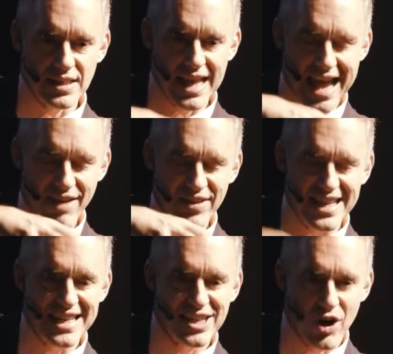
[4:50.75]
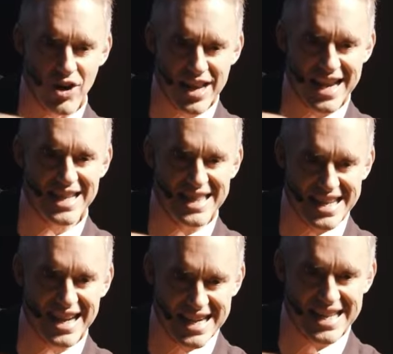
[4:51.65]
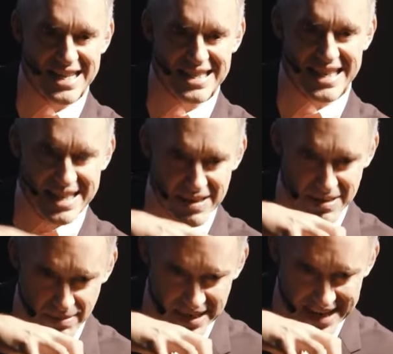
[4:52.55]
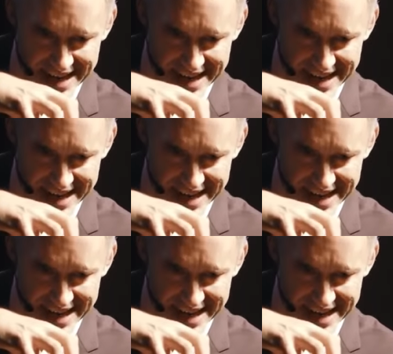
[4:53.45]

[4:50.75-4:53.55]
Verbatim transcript: They haven't incarnated the ideas in